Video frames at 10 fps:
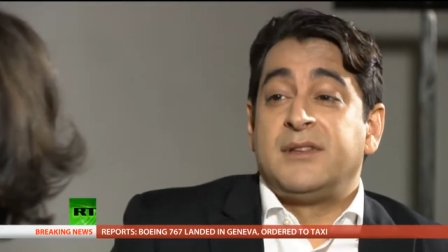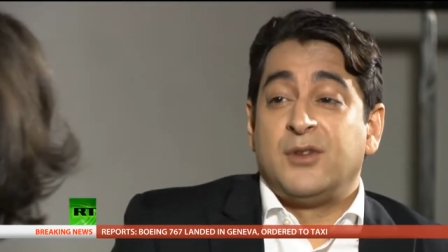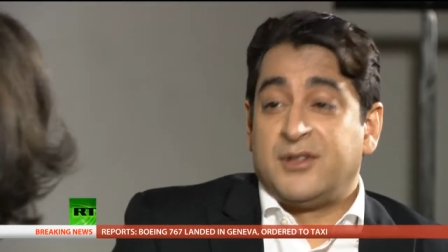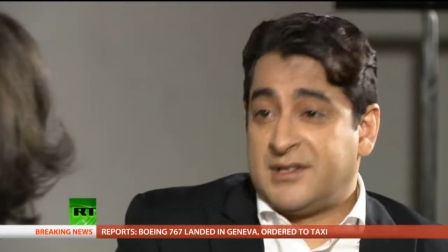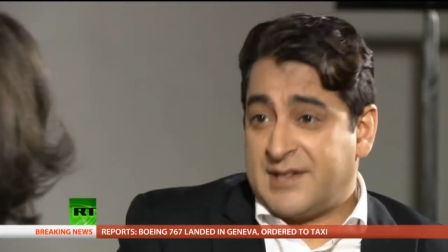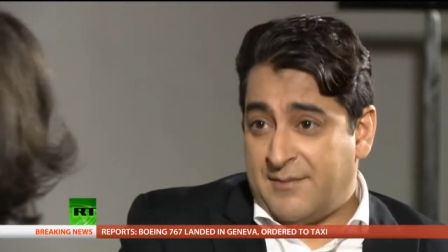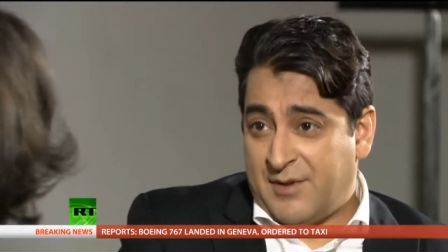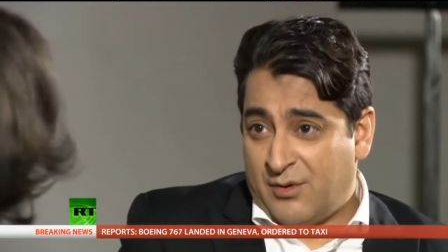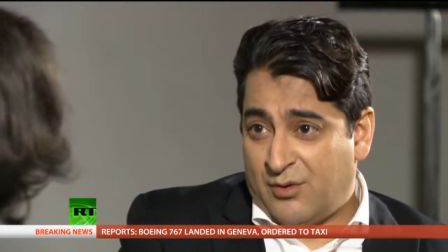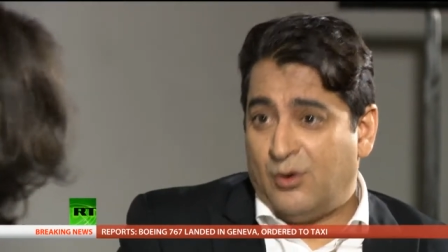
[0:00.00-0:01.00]
It's not just them, there
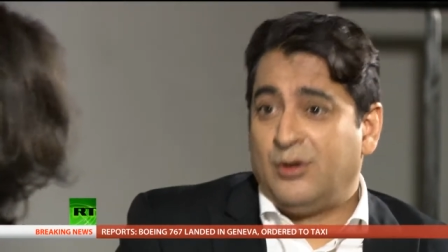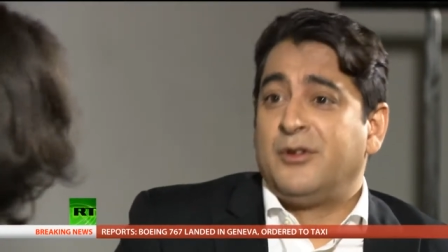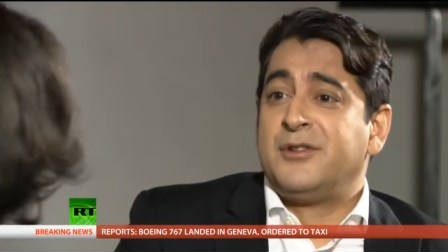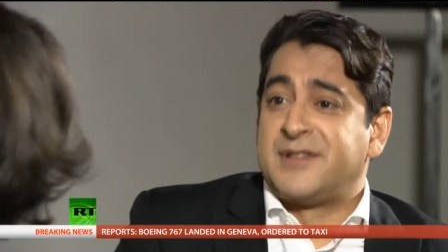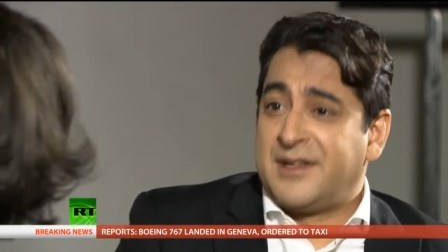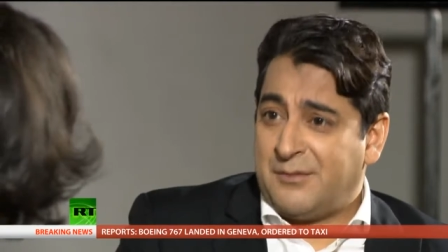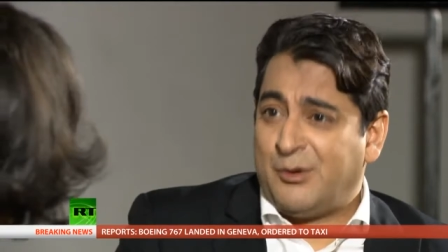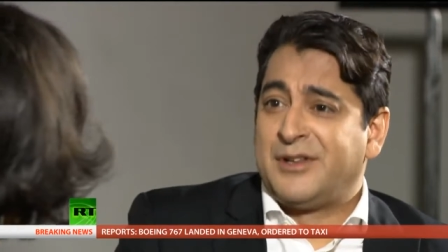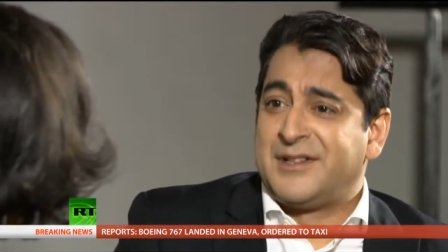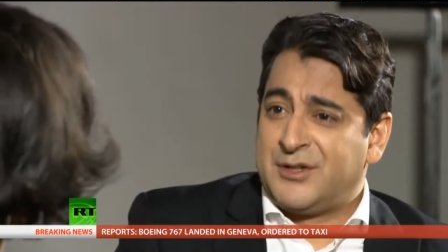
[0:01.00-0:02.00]
were all those other
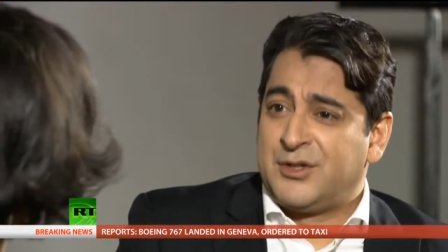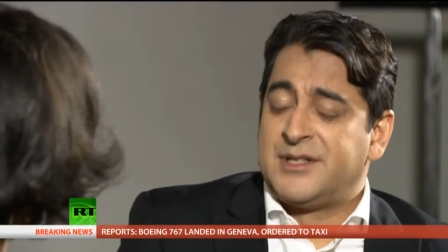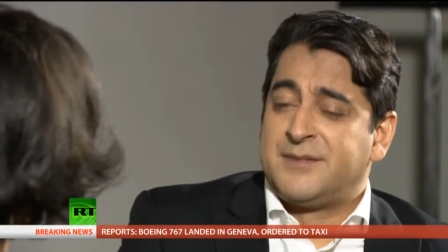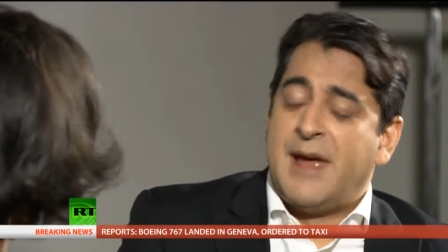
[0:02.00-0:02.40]
politicians